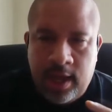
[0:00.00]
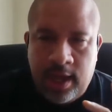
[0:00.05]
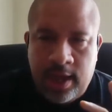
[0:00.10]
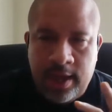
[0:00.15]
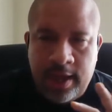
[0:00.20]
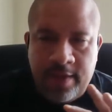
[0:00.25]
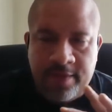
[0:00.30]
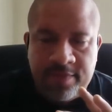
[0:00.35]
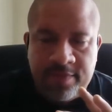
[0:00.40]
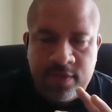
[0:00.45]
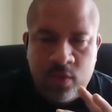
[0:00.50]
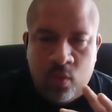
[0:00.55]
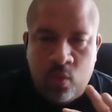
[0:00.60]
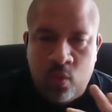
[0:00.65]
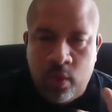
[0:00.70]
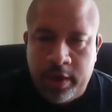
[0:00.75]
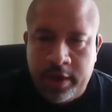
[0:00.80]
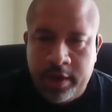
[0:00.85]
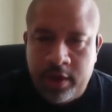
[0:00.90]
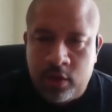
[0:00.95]
if the
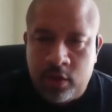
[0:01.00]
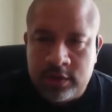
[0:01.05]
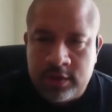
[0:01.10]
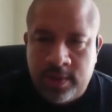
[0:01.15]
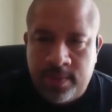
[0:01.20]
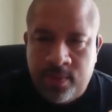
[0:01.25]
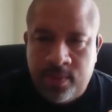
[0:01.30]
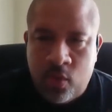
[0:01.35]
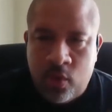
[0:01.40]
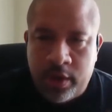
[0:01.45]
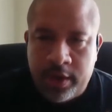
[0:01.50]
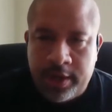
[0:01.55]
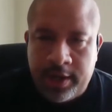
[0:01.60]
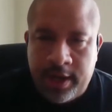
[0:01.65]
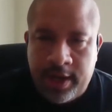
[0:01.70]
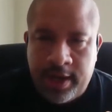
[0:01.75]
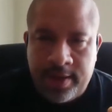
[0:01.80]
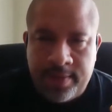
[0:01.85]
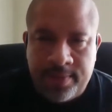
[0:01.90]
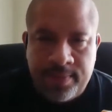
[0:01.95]
windows are boarded
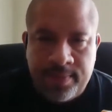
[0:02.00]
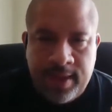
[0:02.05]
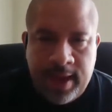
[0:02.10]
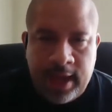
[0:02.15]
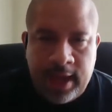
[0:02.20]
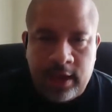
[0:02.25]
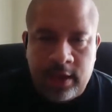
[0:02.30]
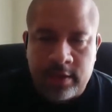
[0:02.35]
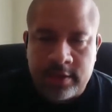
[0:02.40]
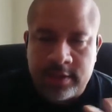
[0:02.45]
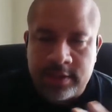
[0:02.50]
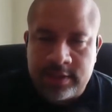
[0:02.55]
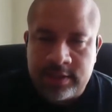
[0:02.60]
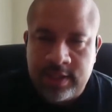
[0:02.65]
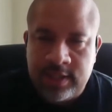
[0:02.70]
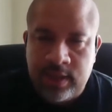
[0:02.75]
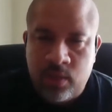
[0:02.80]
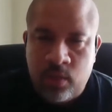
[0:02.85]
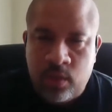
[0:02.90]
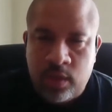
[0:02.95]
up, I look to
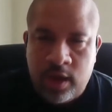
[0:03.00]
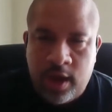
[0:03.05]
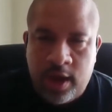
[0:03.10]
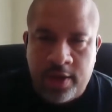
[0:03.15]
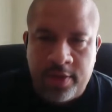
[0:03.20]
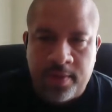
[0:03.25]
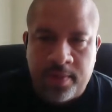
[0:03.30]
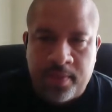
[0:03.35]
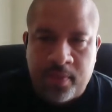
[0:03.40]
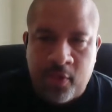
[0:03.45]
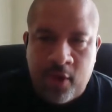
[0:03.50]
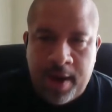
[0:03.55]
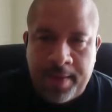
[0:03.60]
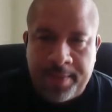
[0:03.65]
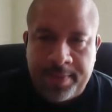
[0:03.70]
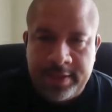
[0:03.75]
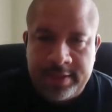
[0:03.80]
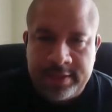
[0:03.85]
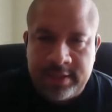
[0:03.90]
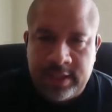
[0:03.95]
see what other
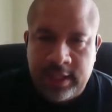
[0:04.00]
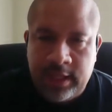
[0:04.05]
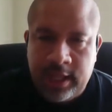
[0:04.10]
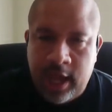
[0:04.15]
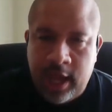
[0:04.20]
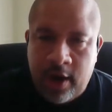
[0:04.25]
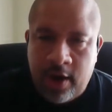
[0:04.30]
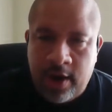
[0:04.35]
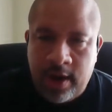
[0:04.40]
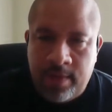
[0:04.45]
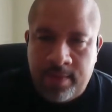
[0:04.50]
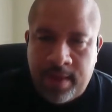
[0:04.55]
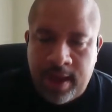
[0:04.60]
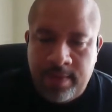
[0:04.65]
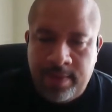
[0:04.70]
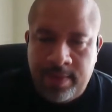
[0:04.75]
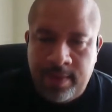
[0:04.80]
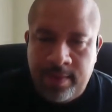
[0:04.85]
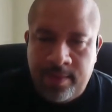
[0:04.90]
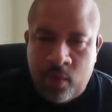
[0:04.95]
properties in the area
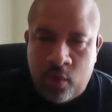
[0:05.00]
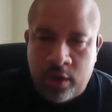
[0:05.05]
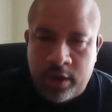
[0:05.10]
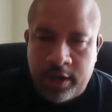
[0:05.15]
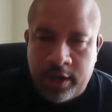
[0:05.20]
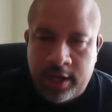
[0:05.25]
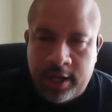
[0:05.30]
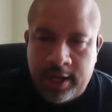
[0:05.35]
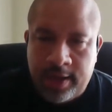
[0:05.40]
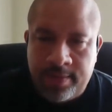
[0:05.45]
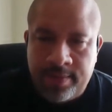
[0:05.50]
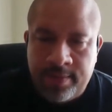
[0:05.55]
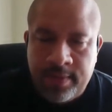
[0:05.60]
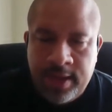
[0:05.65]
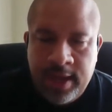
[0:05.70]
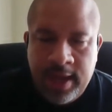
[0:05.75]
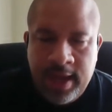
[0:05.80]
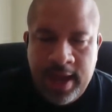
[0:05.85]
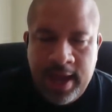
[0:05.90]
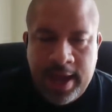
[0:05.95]
might be boarded up.
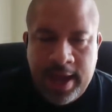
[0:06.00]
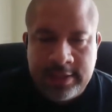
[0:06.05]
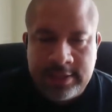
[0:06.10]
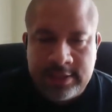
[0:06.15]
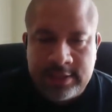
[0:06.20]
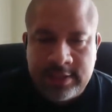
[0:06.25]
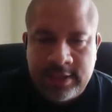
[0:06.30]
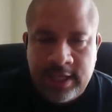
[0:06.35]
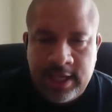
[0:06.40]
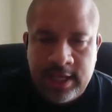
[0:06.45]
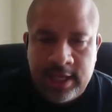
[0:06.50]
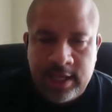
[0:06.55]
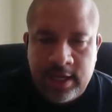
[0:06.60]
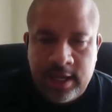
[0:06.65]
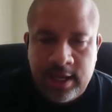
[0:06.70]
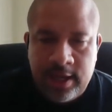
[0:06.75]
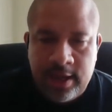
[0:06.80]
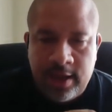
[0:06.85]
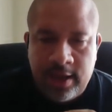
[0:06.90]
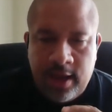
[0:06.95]
I just get
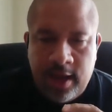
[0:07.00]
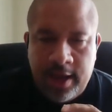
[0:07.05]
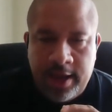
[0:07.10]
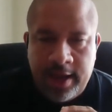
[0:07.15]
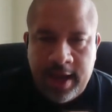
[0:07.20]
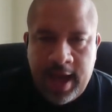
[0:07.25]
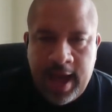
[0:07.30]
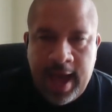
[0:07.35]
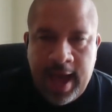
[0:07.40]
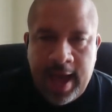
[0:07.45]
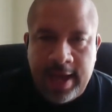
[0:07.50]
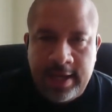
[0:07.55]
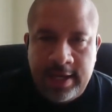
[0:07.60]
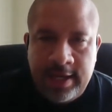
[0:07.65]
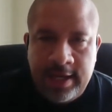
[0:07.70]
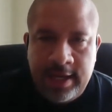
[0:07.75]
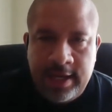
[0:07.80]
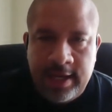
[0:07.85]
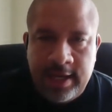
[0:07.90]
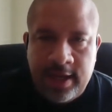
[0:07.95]
an
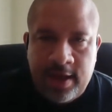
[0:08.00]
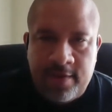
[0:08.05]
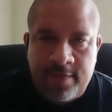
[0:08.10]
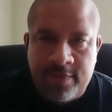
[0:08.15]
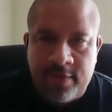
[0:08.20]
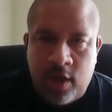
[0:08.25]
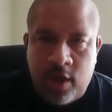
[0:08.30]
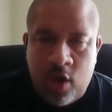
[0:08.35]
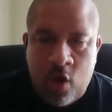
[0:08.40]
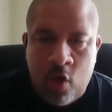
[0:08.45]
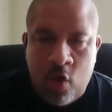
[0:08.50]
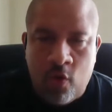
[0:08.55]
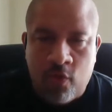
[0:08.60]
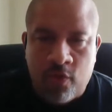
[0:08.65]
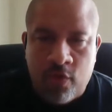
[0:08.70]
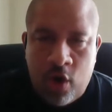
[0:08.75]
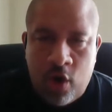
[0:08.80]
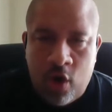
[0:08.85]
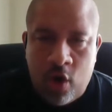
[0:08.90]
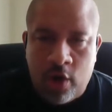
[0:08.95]
idea of the
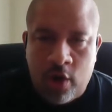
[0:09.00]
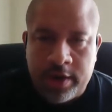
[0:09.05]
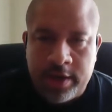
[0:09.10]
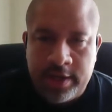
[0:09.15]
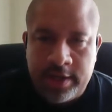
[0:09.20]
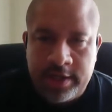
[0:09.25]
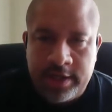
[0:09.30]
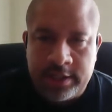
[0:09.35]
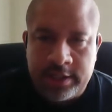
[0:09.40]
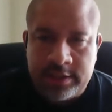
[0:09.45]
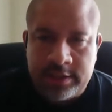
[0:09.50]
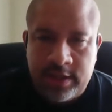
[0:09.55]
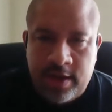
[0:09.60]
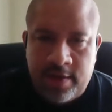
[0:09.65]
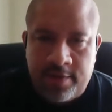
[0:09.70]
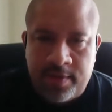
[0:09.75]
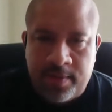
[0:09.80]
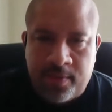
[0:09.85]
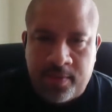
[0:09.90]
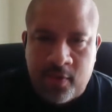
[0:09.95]
overall condition
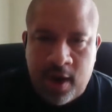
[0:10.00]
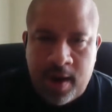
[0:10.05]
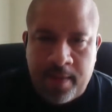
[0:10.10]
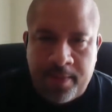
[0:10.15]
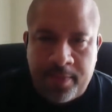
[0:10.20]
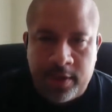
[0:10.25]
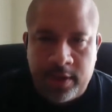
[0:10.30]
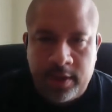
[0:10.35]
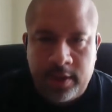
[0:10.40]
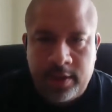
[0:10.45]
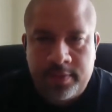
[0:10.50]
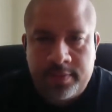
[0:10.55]
of the property.